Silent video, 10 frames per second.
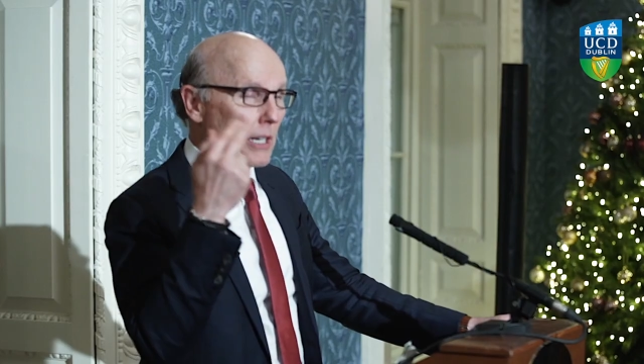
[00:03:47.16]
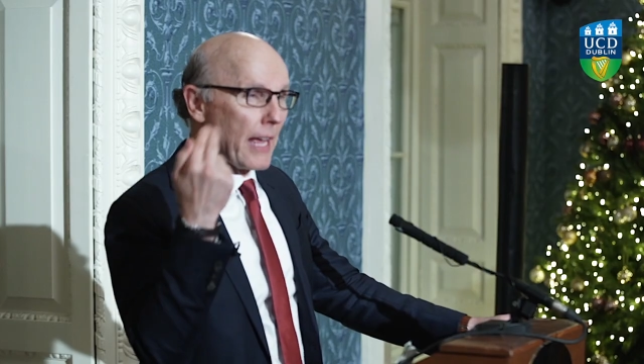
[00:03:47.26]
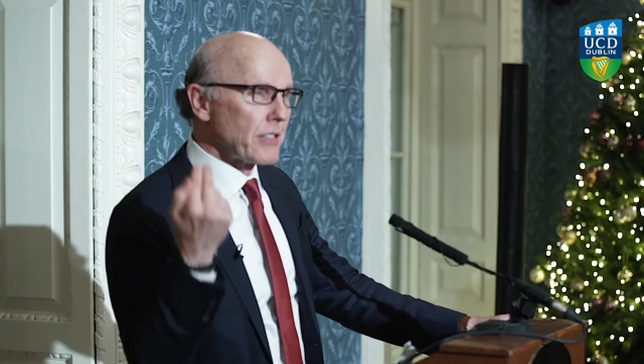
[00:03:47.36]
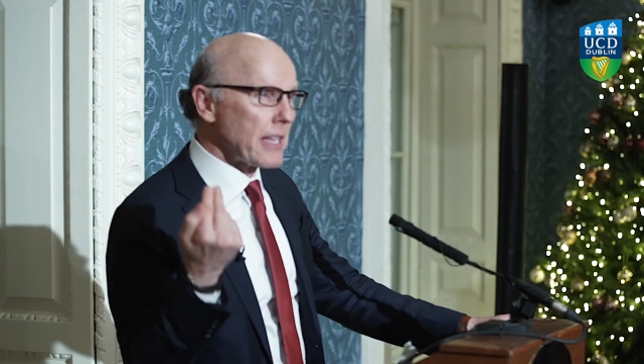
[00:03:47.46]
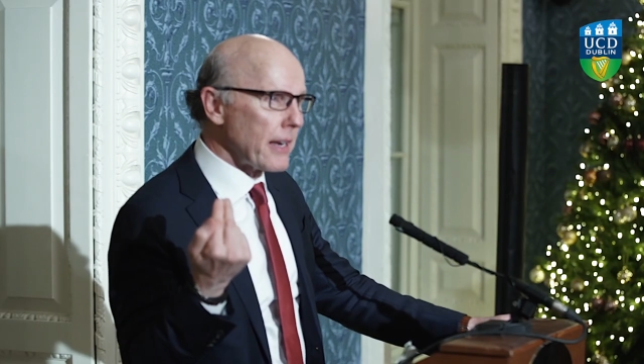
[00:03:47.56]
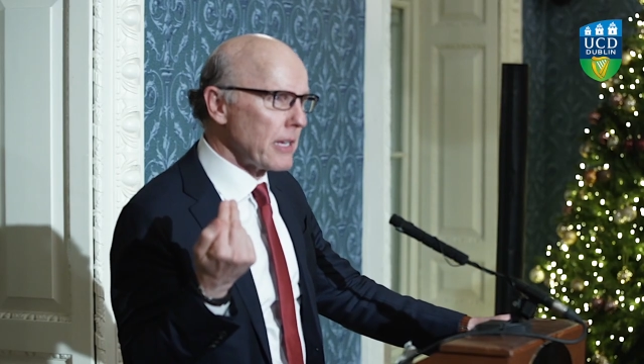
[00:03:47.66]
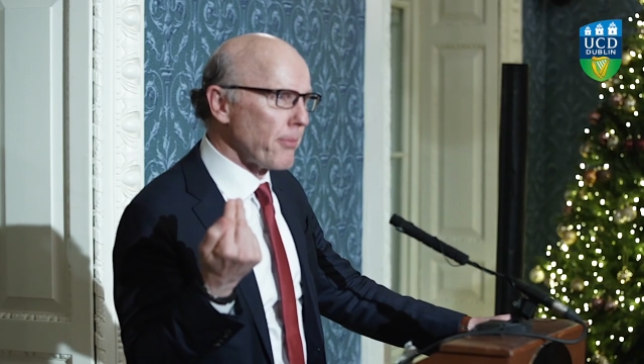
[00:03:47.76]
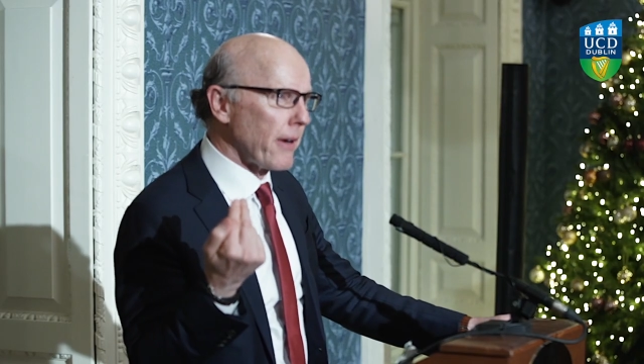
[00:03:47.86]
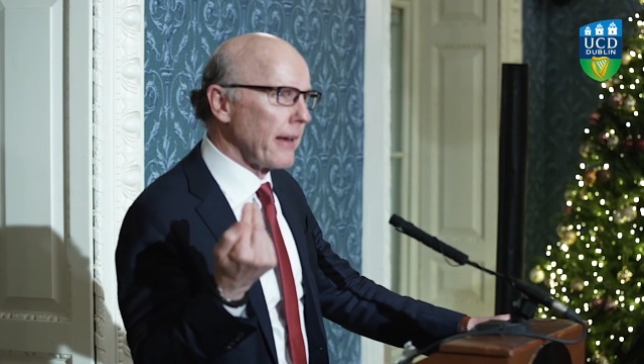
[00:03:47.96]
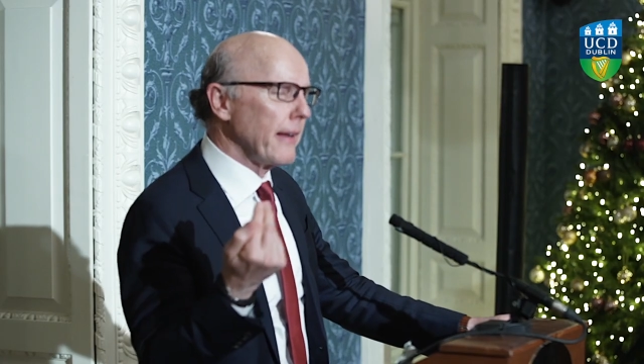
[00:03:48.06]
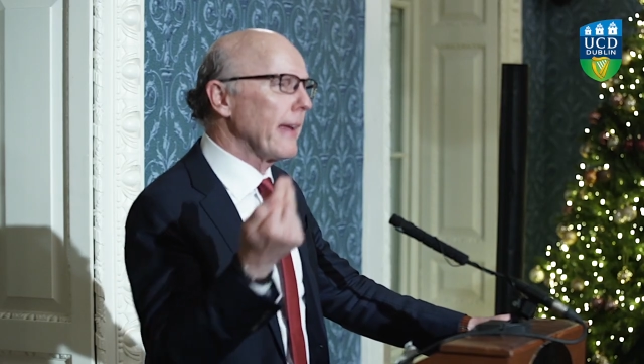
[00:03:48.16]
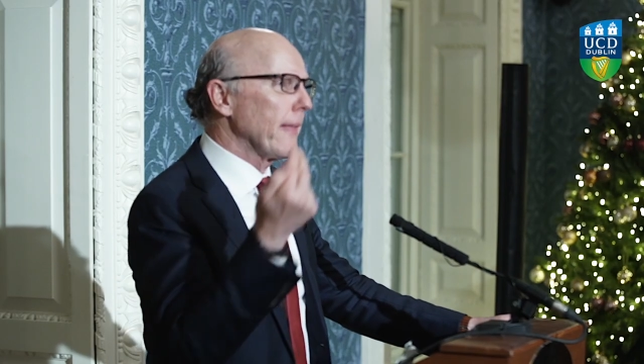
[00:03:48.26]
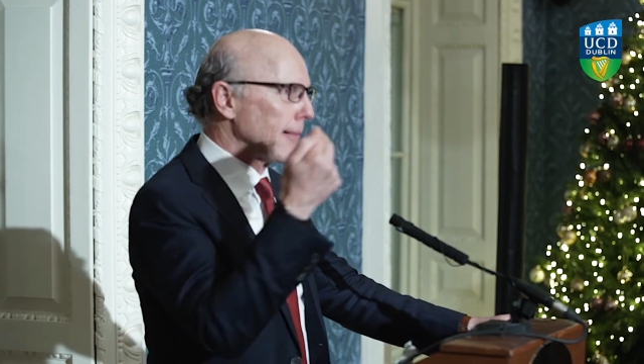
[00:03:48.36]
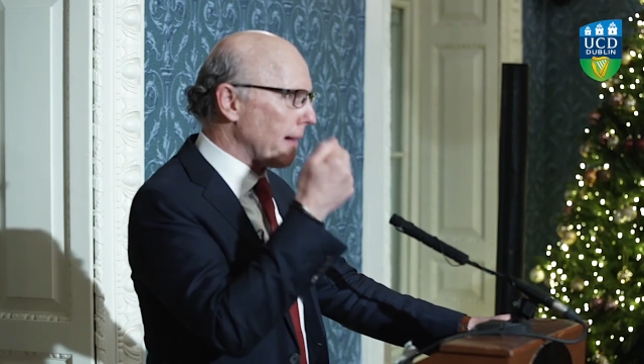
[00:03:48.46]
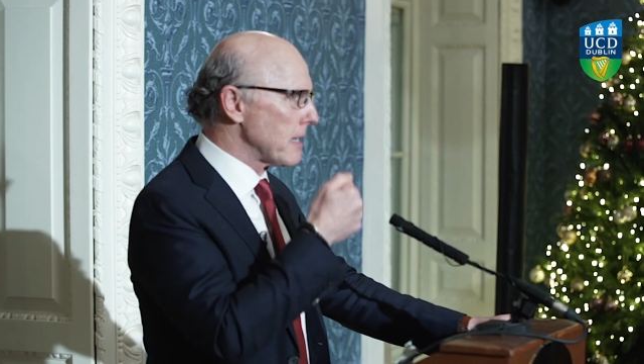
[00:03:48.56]
the left side of your brain
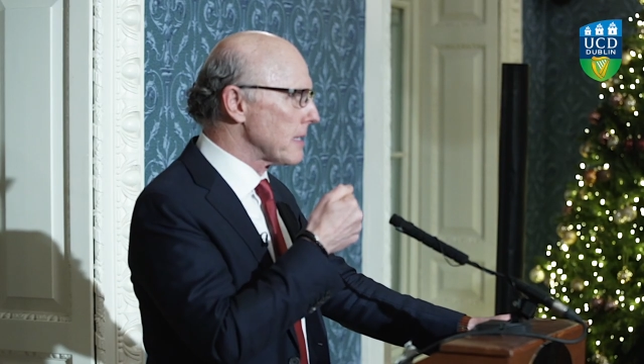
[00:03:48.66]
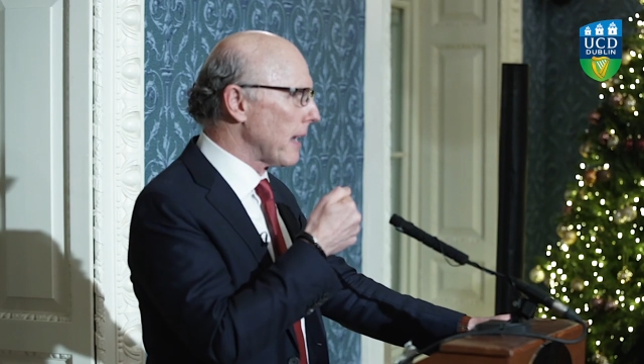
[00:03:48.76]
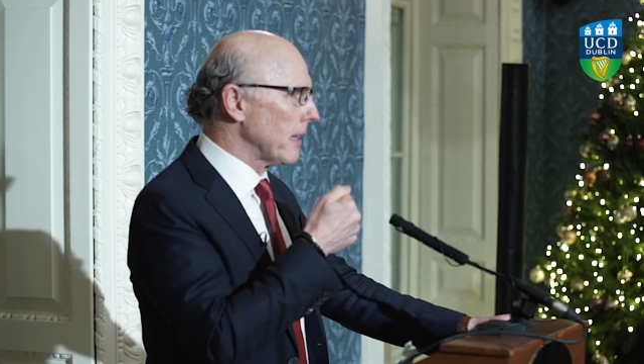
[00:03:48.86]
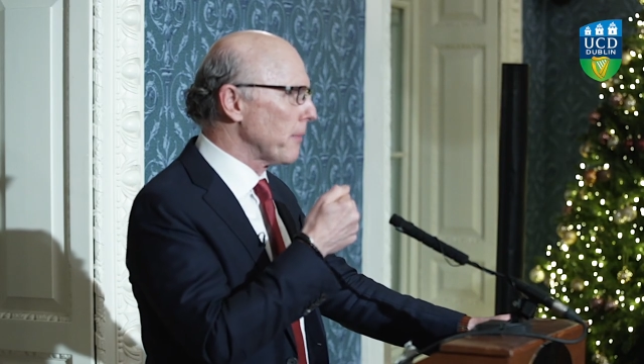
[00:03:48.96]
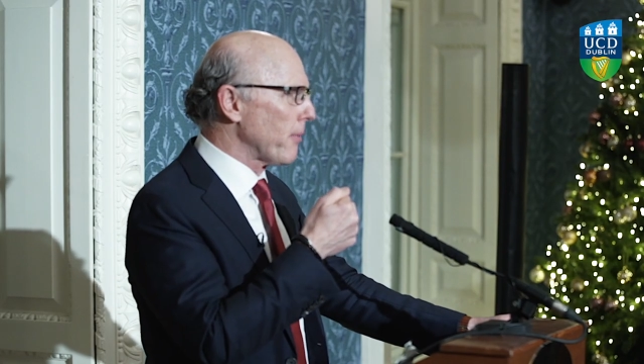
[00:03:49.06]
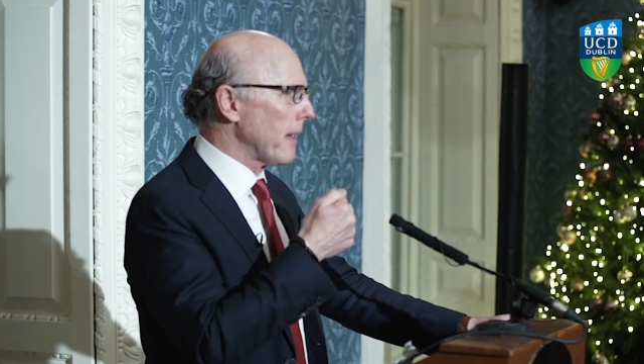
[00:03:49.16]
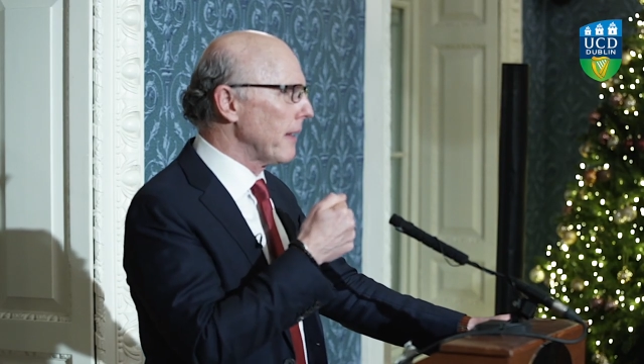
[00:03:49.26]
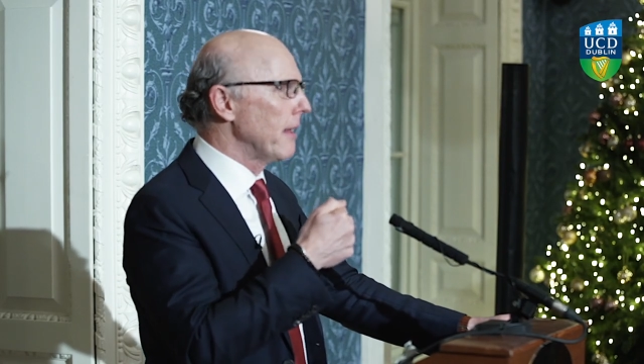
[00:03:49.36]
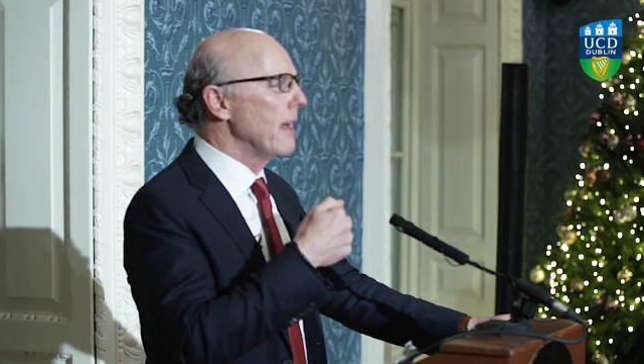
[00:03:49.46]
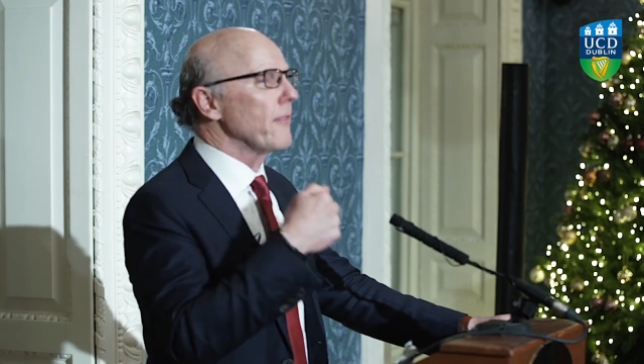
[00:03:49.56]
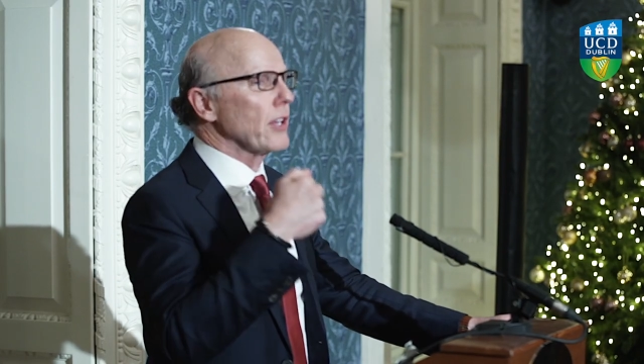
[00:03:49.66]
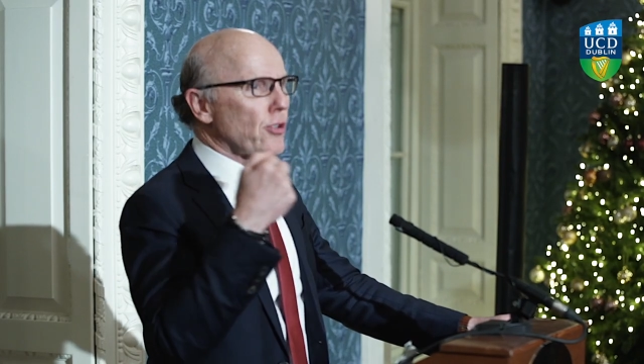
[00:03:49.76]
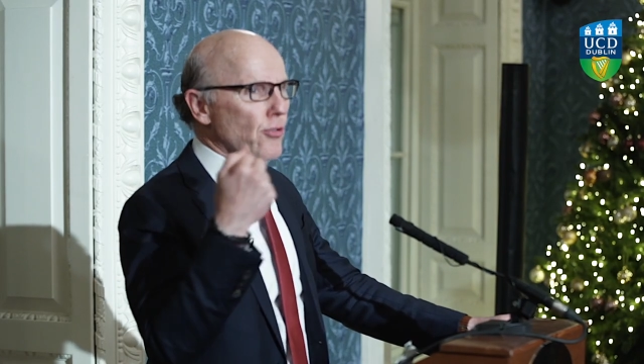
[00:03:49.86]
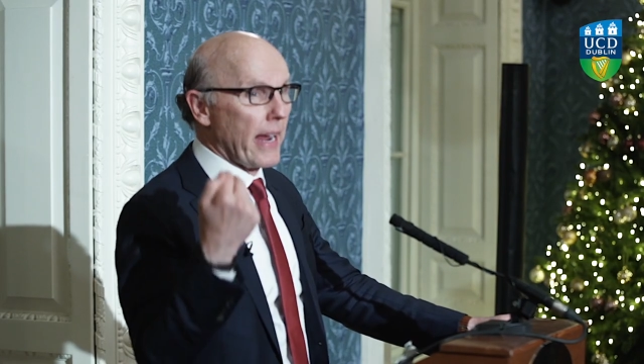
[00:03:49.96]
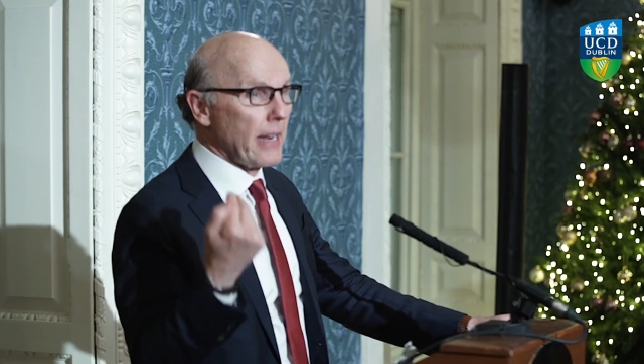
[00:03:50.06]
and the right side of your brain, the
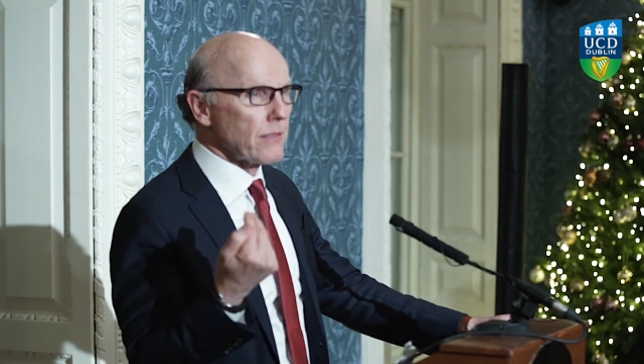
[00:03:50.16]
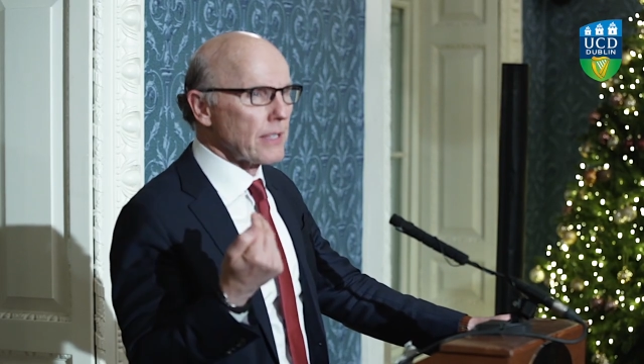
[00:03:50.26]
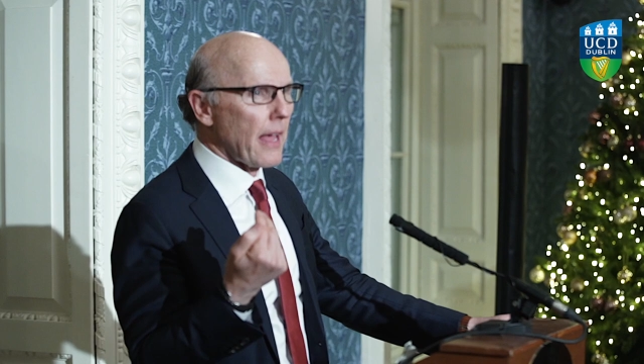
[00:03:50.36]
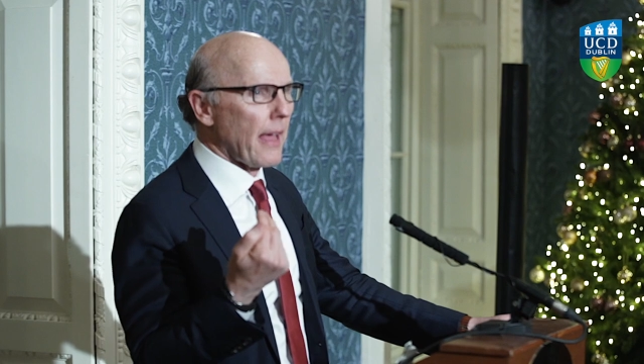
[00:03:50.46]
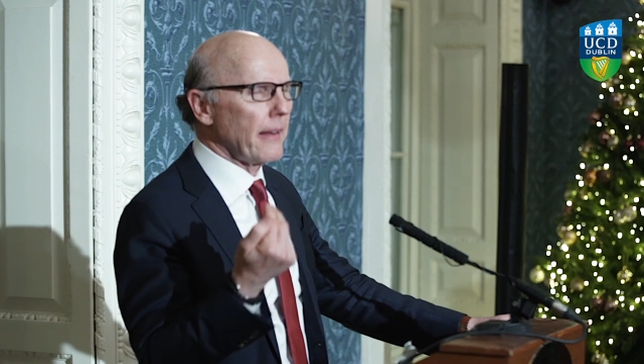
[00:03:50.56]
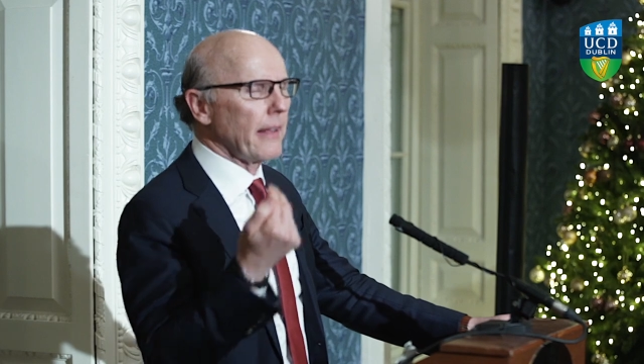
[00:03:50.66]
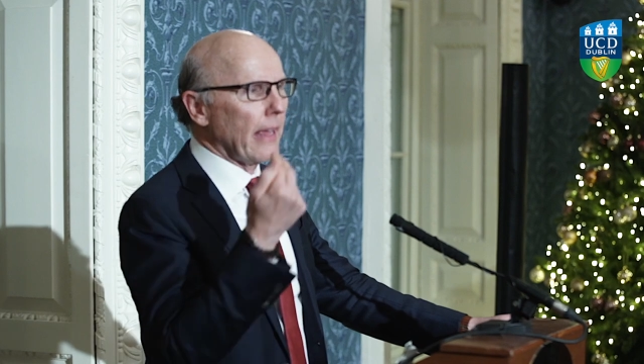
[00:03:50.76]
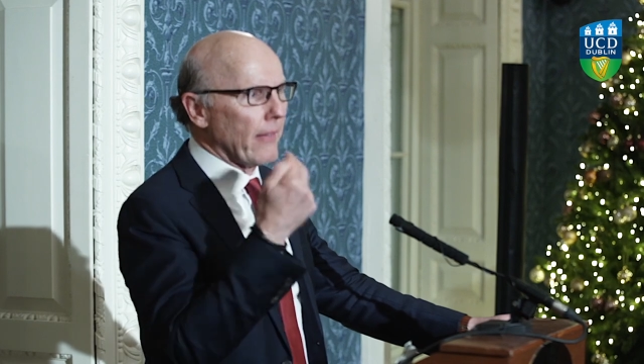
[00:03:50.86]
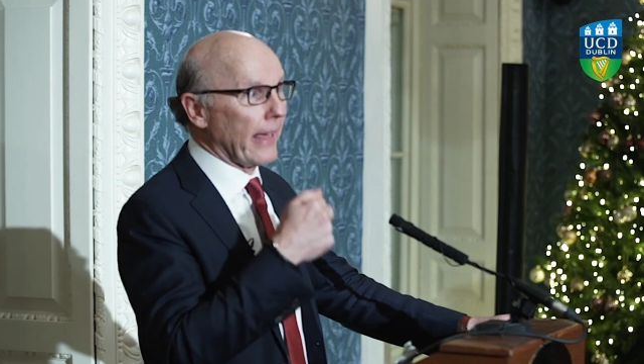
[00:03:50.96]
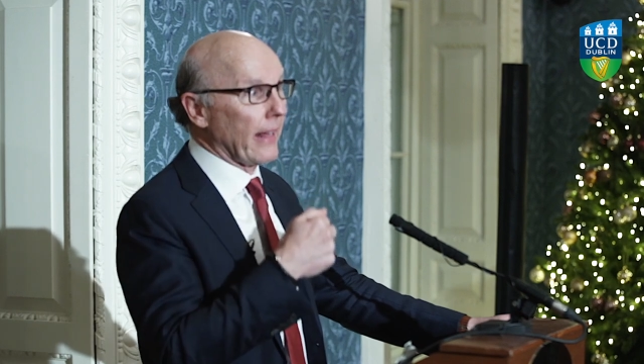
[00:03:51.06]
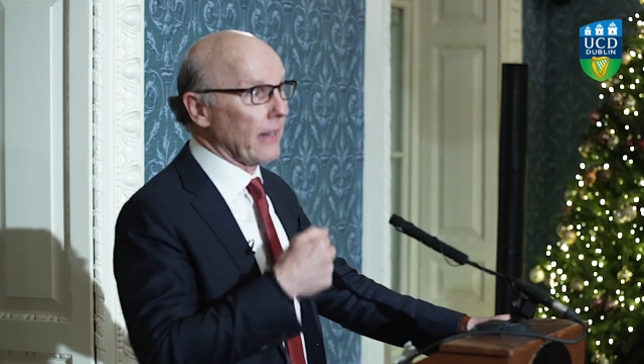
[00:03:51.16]
creative side and the